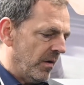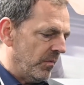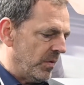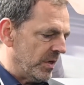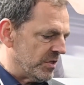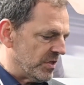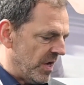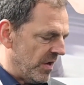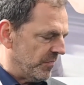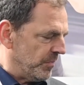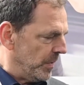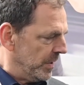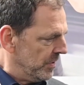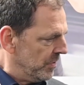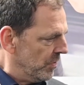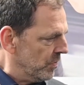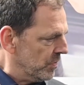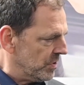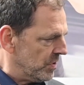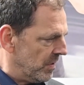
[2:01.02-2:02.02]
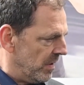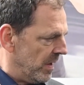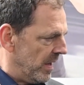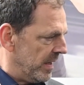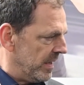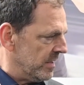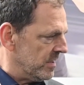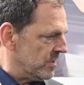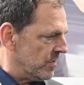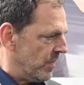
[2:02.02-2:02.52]
which have been
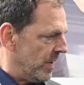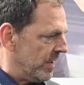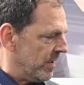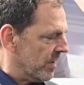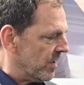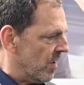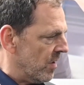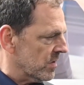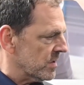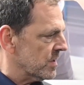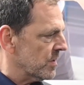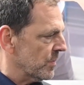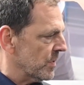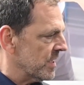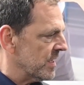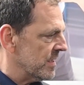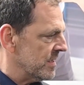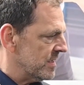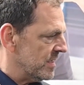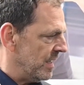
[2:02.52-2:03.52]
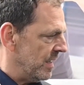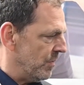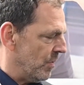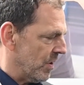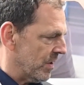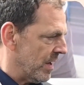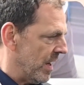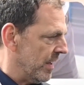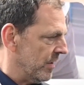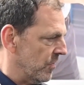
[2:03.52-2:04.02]
neutralized, where a customer can see
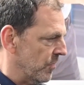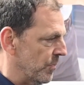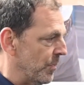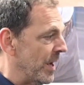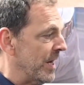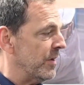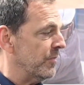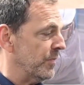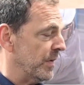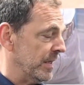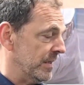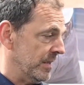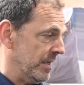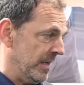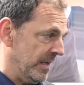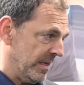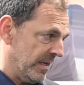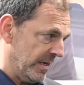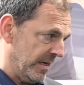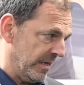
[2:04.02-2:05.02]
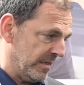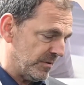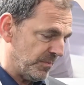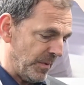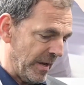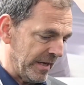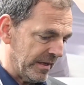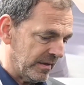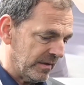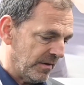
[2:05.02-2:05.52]
what kind of benefit he can
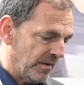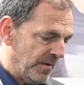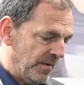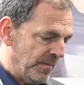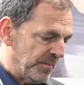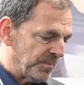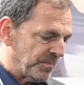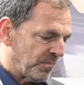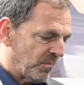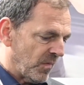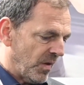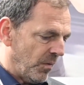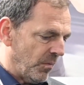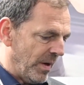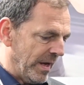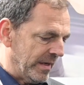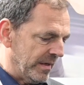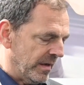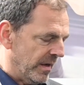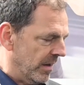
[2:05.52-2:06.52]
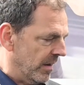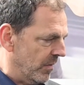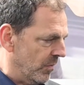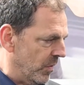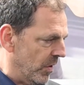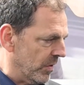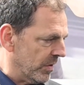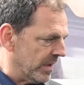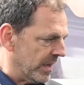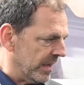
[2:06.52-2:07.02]
expect when
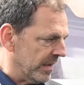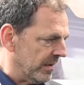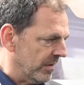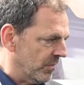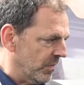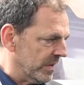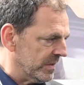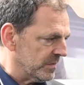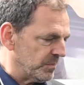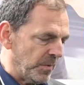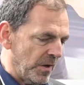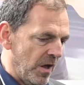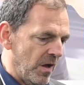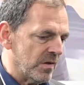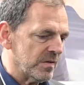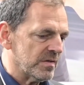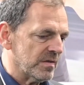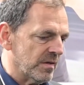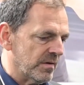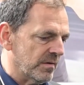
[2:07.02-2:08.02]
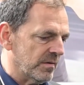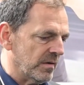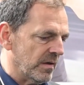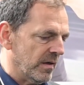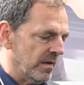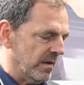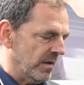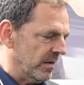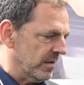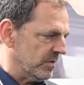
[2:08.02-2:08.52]
working with
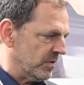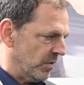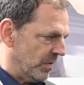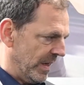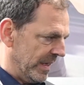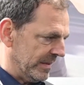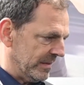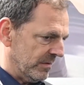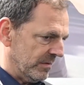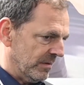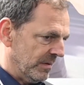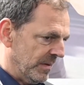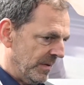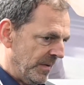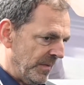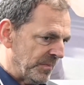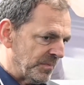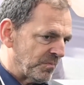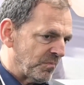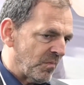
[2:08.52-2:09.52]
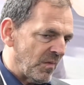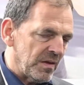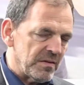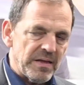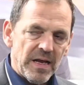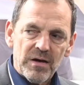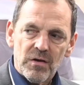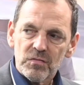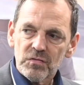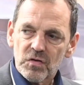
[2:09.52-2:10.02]
Blaser together.
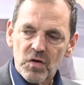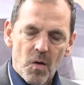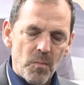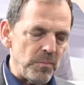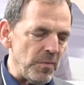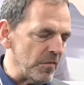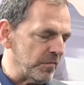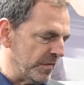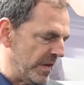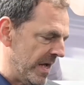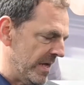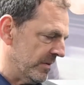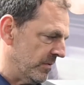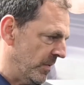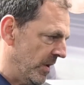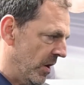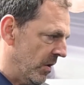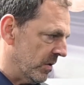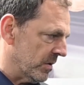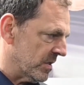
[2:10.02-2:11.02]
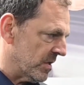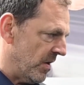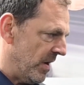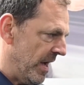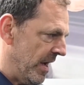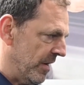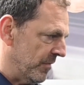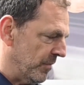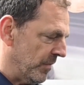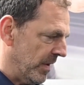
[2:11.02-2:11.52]
Then on top of that, we also
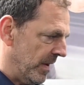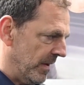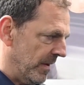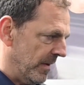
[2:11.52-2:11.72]
have